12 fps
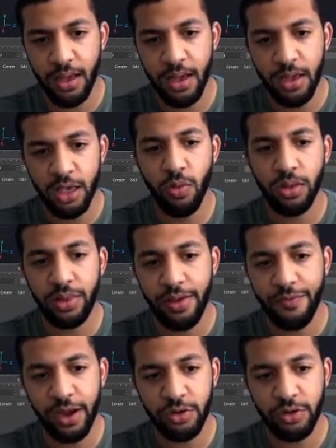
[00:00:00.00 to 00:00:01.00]
you want the
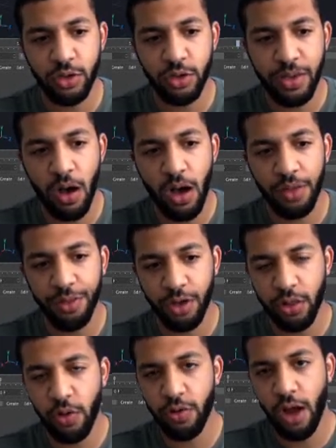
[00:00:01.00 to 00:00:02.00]
effector to be on the
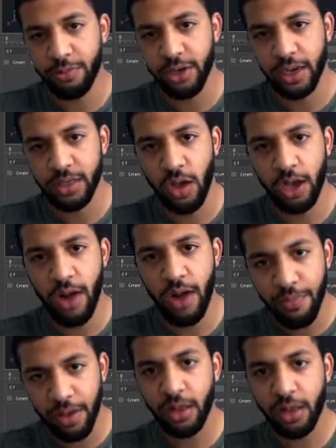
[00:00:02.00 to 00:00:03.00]
clone object. So I
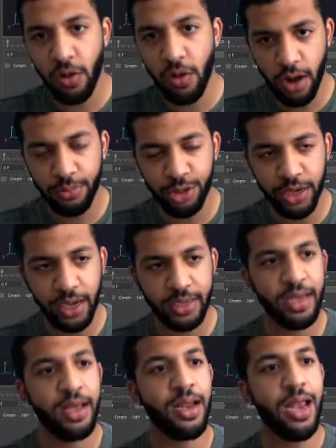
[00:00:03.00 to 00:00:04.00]
grab my clone object.
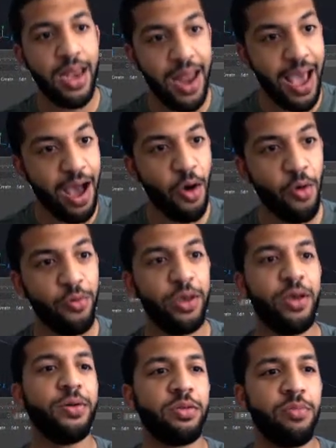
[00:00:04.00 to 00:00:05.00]
Now we
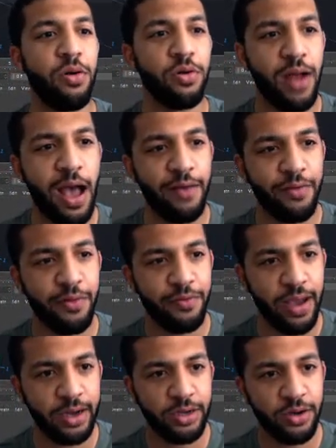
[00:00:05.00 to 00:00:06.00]
go to MoGraph
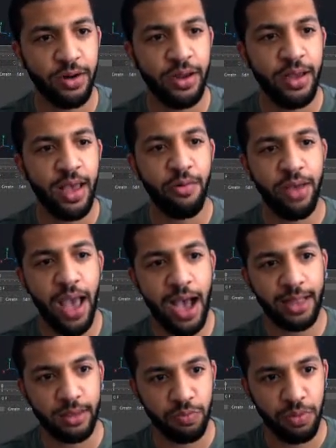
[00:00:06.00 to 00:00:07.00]
effector and we
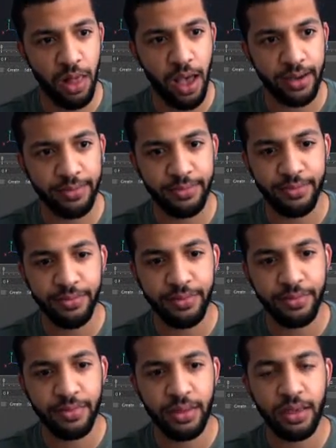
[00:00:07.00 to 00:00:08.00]
add the spline.
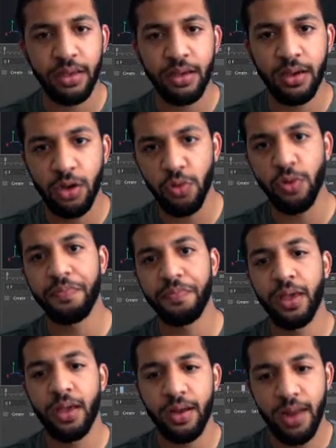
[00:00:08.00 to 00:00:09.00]
Cool.
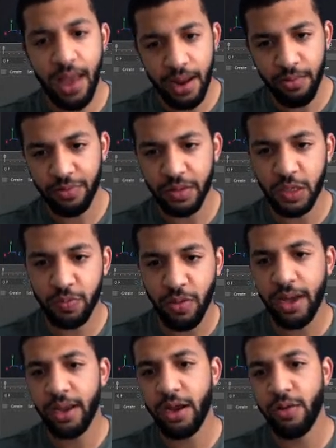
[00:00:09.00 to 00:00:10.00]
And then with the
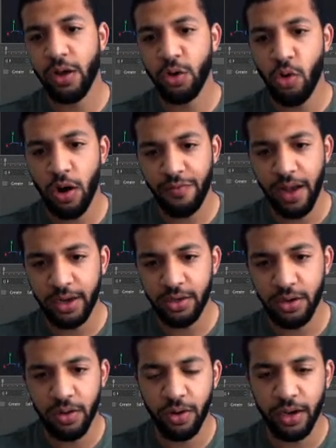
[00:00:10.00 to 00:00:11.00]
spline here, we go to our
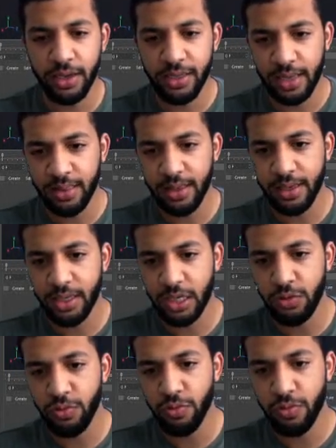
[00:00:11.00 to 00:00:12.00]
effector. We're going to set this
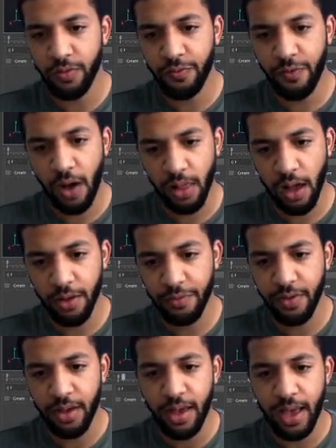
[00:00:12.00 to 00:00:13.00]
to fall off
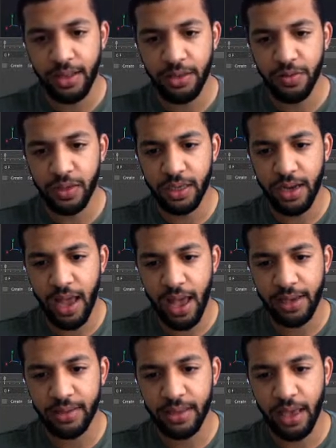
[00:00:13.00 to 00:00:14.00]
and use it
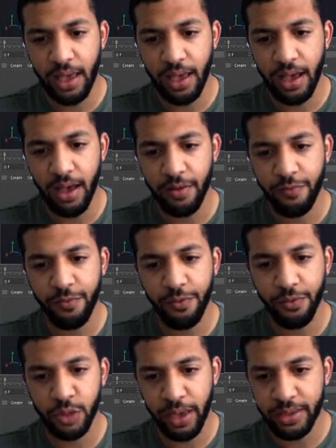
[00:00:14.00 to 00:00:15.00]
as a full
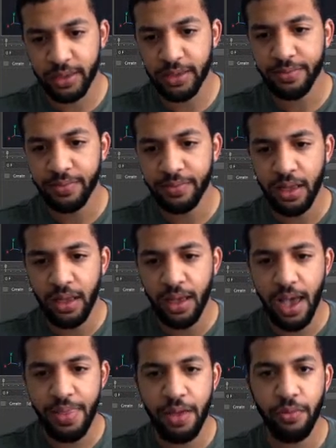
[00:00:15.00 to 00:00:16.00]
spacing.
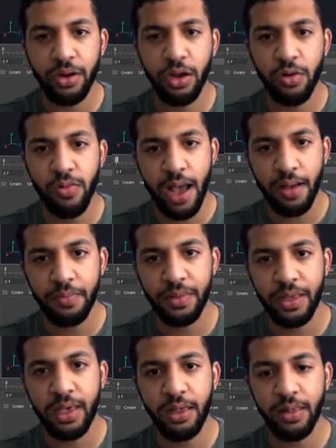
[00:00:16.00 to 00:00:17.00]
And then we're going to grab the
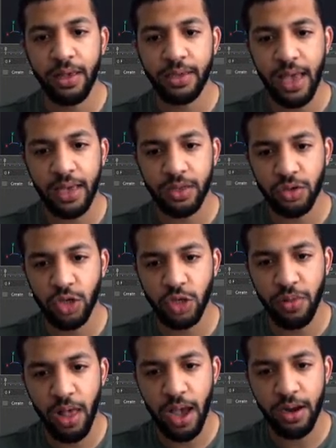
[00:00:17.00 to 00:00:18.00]
helix as our spline